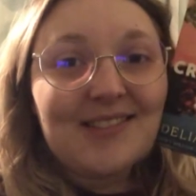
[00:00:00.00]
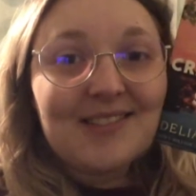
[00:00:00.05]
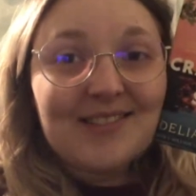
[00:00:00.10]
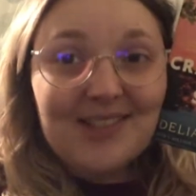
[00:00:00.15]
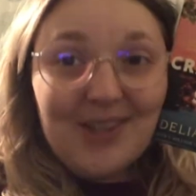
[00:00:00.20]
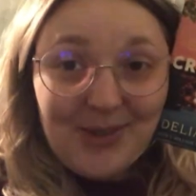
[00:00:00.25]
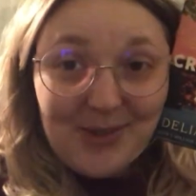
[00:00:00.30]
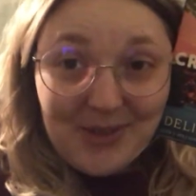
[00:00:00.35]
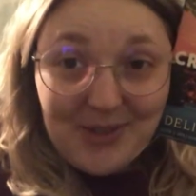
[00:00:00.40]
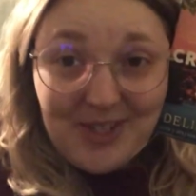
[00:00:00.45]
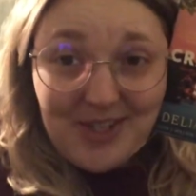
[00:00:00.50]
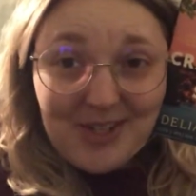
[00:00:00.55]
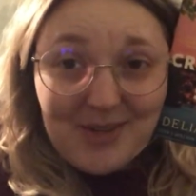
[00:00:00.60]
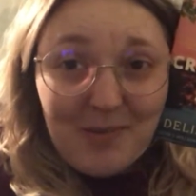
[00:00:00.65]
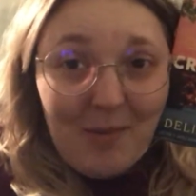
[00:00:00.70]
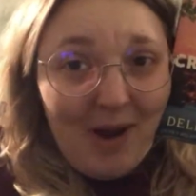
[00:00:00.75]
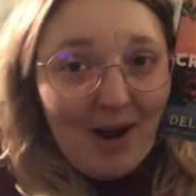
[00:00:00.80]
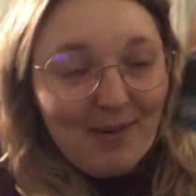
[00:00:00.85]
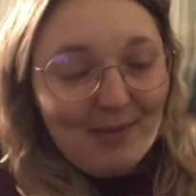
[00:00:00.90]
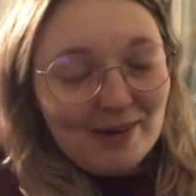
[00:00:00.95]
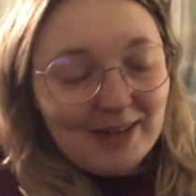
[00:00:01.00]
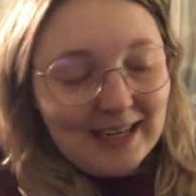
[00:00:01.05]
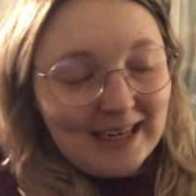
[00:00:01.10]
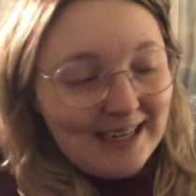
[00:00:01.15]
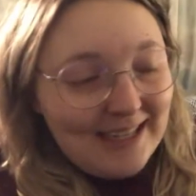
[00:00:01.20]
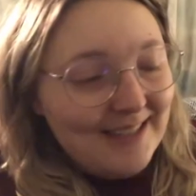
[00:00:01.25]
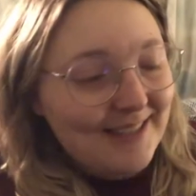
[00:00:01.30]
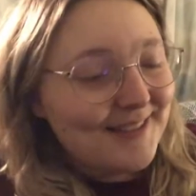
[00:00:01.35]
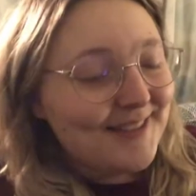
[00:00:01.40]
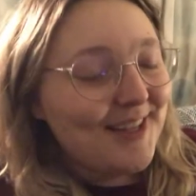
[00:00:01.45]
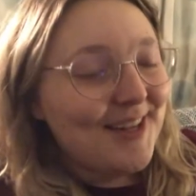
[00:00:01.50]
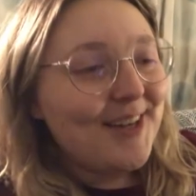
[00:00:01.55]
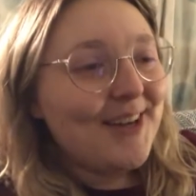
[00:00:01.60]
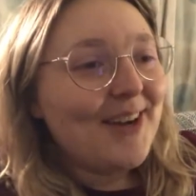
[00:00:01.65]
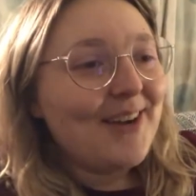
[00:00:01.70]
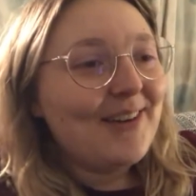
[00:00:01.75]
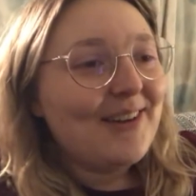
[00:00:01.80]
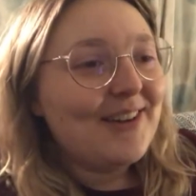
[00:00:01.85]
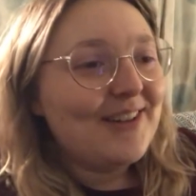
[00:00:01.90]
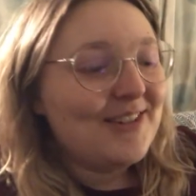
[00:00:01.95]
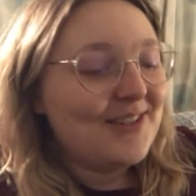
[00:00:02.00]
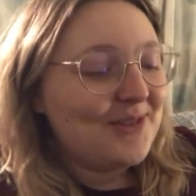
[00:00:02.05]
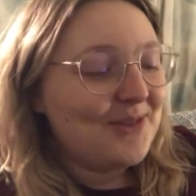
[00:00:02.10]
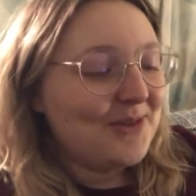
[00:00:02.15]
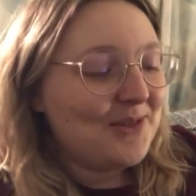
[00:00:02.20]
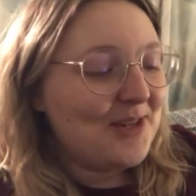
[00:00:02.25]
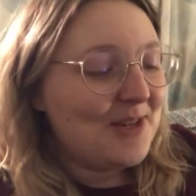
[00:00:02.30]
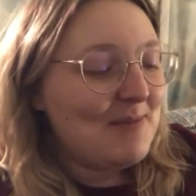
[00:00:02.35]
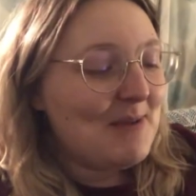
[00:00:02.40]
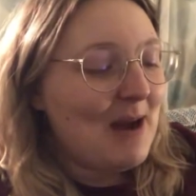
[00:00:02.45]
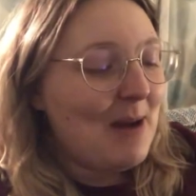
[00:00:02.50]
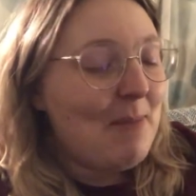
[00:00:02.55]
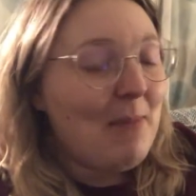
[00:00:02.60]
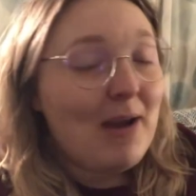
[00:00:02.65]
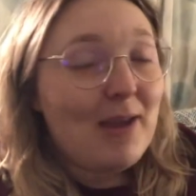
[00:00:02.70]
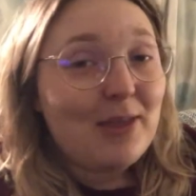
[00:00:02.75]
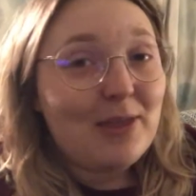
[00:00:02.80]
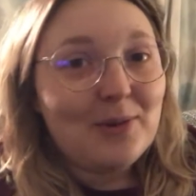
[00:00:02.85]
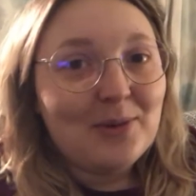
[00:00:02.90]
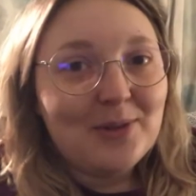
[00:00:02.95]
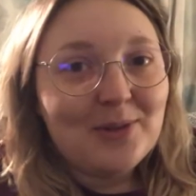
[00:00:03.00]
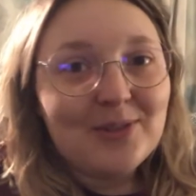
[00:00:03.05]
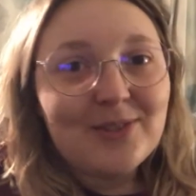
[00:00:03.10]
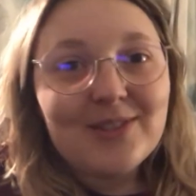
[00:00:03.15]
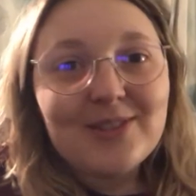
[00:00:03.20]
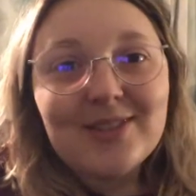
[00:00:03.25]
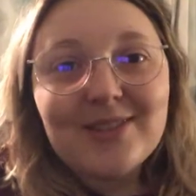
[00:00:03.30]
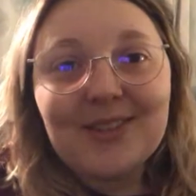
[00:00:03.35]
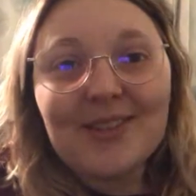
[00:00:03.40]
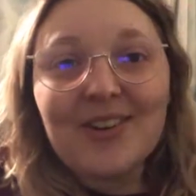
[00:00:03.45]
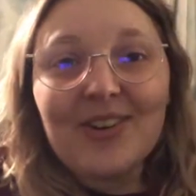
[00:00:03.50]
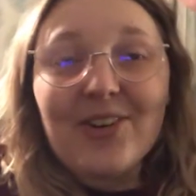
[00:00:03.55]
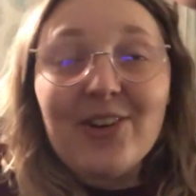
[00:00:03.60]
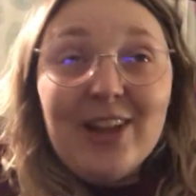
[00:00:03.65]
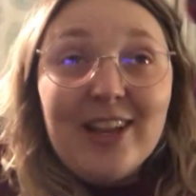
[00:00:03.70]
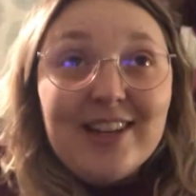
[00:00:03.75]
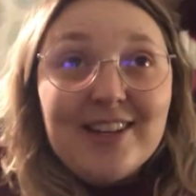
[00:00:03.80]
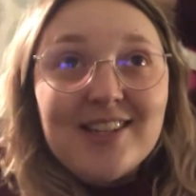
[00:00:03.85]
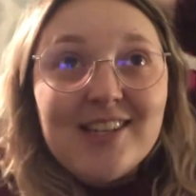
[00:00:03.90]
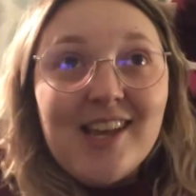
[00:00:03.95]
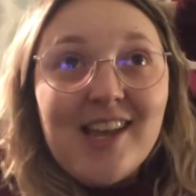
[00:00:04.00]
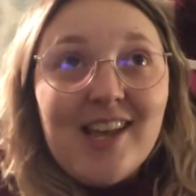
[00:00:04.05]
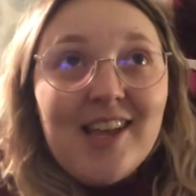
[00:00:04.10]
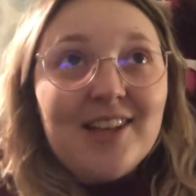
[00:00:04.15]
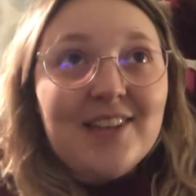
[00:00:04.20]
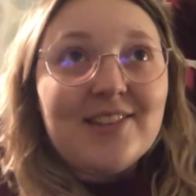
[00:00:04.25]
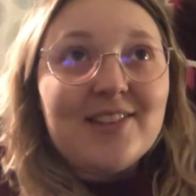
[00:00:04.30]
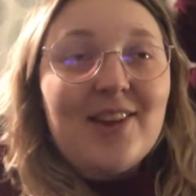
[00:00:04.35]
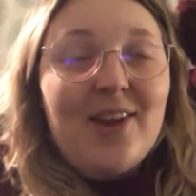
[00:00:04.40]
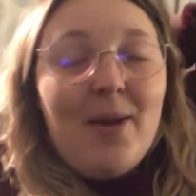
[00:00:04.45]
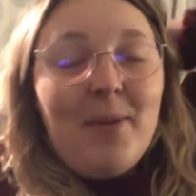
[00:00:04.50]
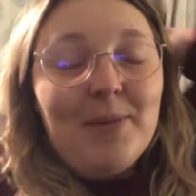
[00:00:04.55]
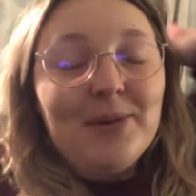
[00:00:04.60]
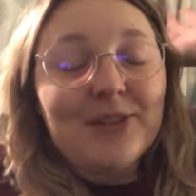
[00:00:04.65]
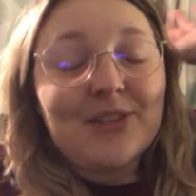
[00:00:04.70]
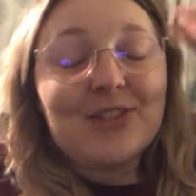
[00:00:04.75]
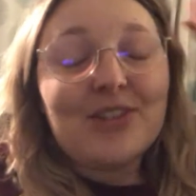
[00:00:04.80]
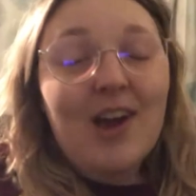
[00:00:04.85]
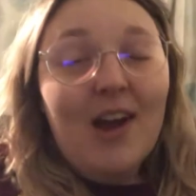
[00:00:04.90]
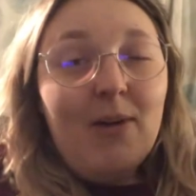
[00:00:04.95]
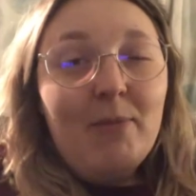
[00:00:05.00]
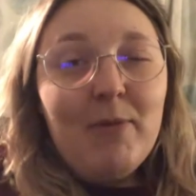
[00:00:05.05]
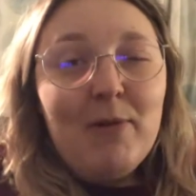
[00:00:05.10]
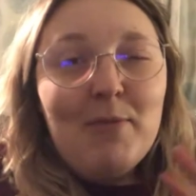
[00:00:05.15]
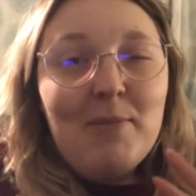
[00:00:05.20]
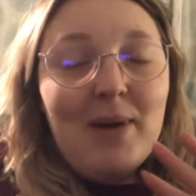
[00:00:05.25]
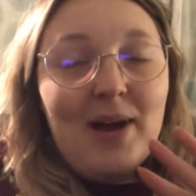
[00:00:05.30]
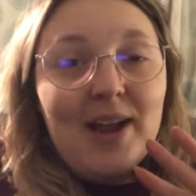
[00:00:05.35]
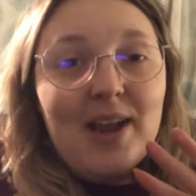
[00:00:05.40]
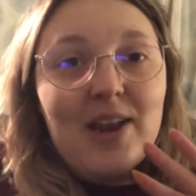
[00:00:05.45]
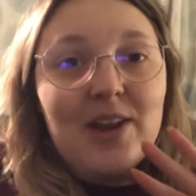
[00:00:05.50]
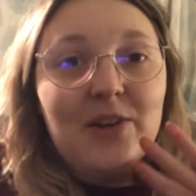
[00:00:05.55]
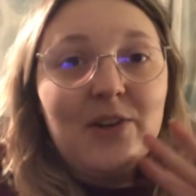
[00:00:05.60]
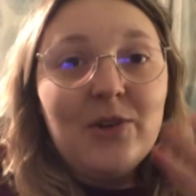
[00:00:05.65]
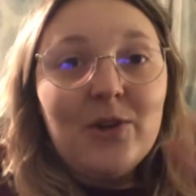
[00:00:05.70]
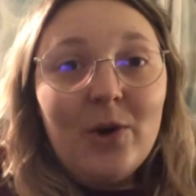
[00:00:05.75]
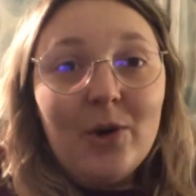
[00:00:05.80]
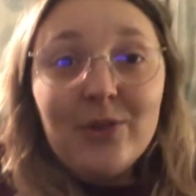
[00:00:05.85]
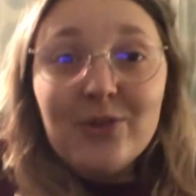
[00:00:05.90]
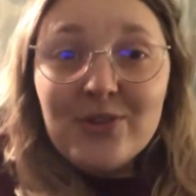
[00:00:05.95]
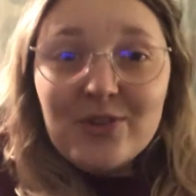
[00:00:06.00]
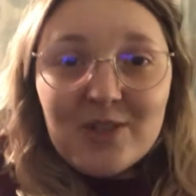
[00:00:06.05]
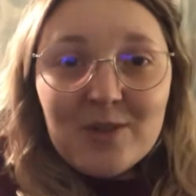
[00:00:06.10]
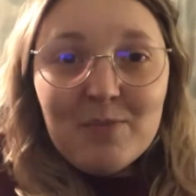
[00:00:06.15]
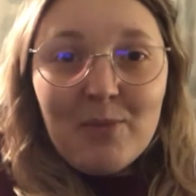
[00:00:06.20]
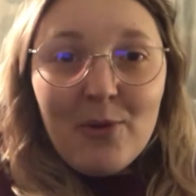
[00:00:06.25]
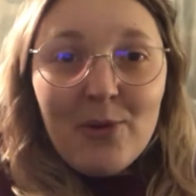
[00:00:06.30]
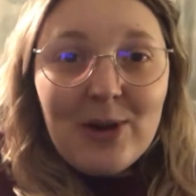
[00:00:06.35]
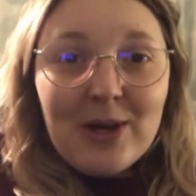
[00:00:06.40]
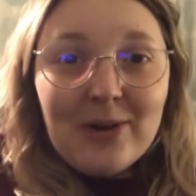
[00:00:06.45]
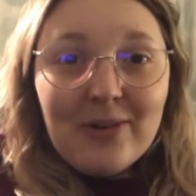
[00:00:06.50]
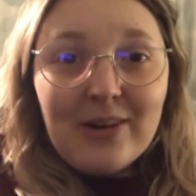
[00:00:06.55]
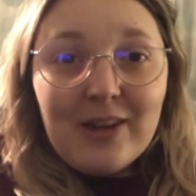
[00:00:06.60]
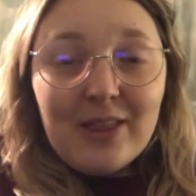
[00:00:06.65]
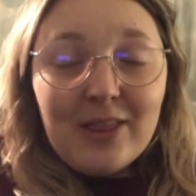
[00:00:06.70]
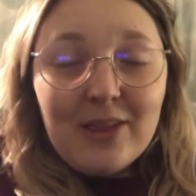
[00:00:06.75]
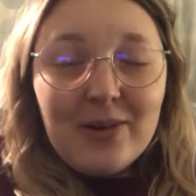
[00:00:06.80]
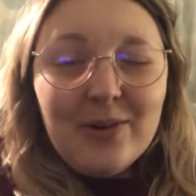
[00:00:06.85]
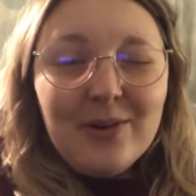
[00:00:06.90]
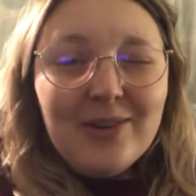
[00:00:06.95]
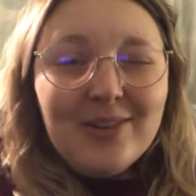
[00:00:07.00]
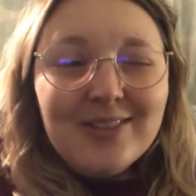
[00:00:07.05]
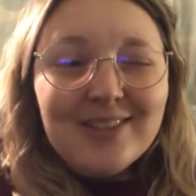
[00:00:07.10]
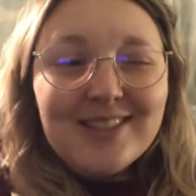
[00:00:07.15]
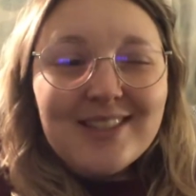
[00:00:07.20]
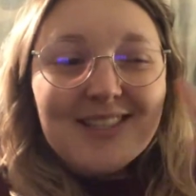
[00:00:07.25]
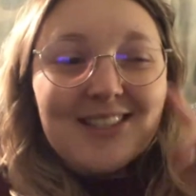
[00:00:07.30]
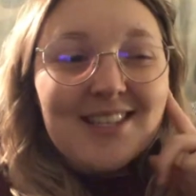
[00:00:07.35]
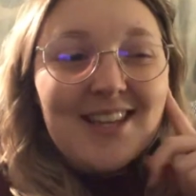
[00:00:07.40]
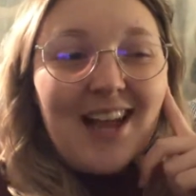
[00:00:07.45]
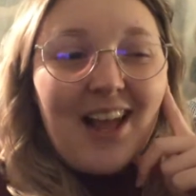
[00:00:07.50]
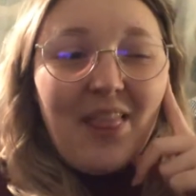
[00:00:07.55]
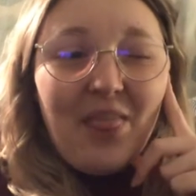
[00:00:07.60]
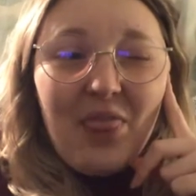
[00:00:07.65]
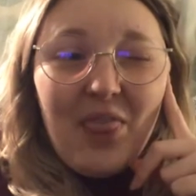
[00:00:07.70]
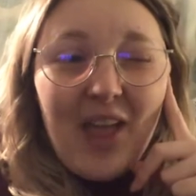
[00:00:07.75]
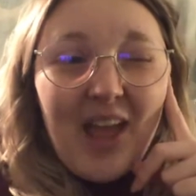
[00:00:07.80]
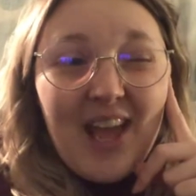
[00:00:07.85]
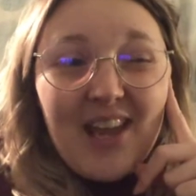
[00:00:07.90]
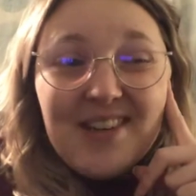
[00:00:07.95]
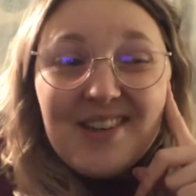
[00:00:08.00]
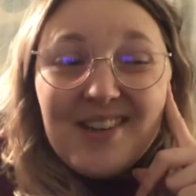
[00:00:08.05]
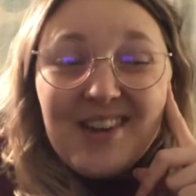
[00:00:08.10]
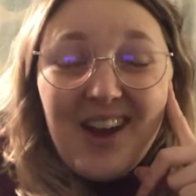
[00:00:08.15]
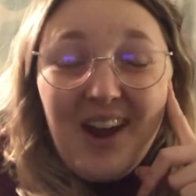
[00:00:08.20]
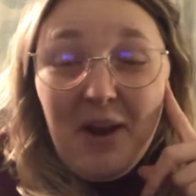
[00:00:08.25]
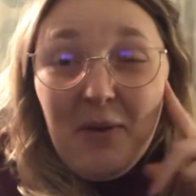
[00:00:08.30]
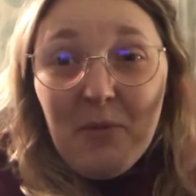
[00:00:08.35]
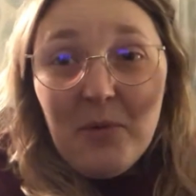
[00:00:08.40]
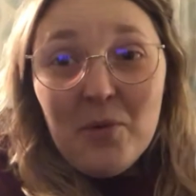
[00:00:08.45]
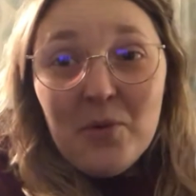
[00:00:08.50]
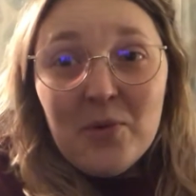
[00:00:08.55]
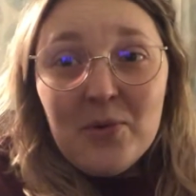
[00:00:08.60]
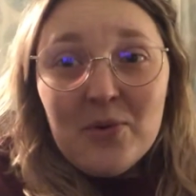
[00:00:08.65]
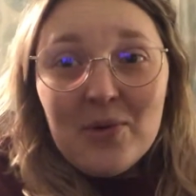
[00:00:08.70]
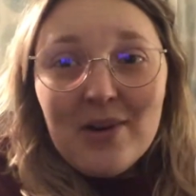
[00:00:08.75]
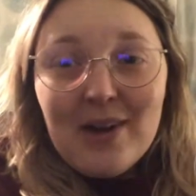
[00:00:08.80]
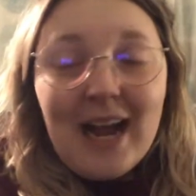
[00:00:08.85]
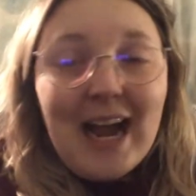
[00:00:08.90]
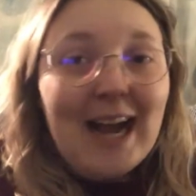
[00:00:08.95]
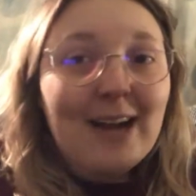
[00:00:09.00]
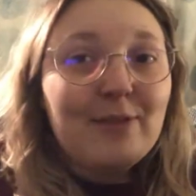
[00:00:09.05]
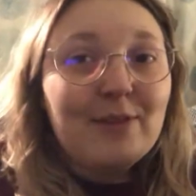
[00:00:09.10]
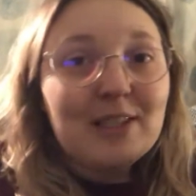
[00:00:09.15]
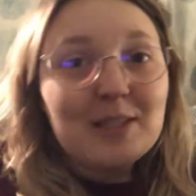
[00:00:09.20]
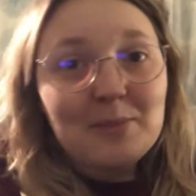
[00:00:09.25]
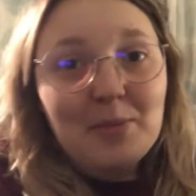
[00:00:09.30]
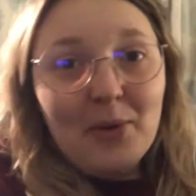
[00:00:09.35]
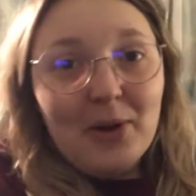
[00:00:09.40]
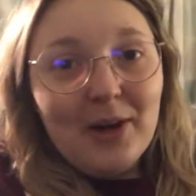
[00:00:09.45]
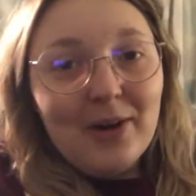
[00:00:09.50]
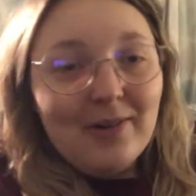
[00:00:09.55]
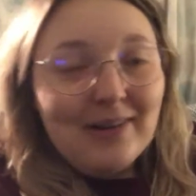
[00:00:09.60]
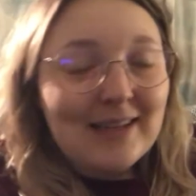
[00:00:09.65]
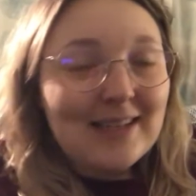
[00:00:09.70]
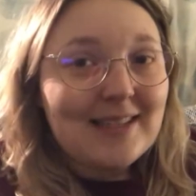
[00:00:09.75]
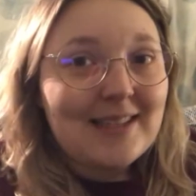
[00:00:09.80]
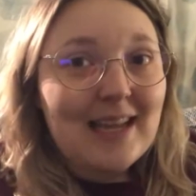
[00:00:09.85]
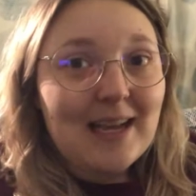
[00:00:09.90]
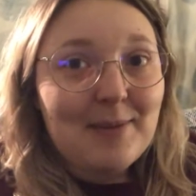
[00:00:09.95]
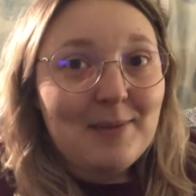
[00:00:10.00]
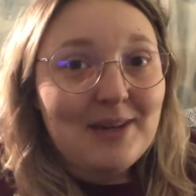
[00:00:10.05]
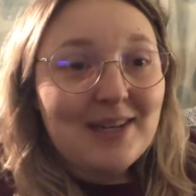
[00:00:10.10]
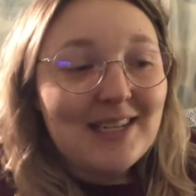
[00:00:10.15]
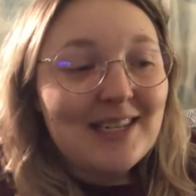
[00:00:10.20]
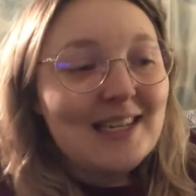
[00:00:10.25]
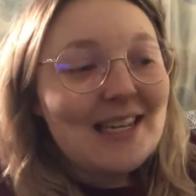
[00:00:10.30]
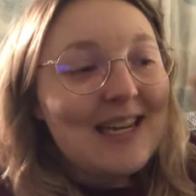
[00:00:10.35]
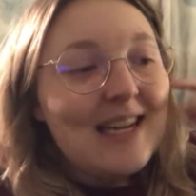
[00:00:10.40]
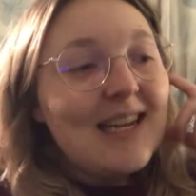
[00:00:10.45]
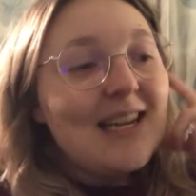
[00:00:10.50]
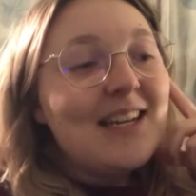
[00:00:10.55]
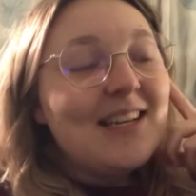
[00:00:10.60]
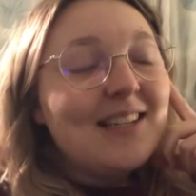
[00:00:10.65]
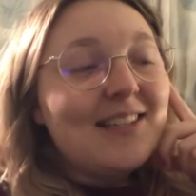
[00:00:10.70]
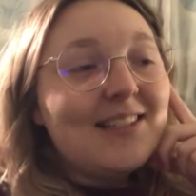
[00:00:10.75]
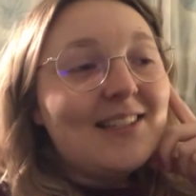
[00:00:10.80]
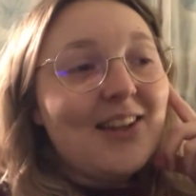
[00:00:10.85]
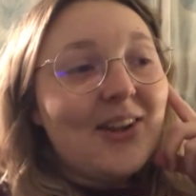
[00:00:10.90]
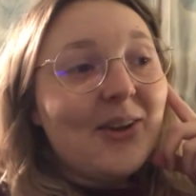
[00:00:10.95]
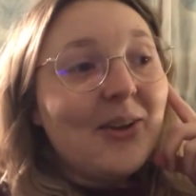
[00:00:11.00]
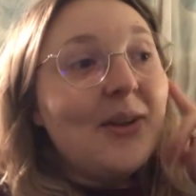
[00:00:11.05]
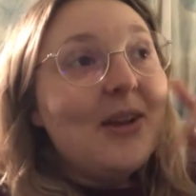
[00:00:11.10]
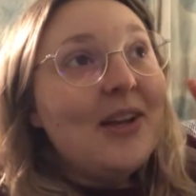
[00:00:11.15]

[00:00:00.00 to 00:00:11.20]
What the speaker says: told you why I'm reading it, so I'm going to just talk to you about my thoughts on it. So I'm going to start with my non-spoilery thoughts, and then I will have a spoilery segment. So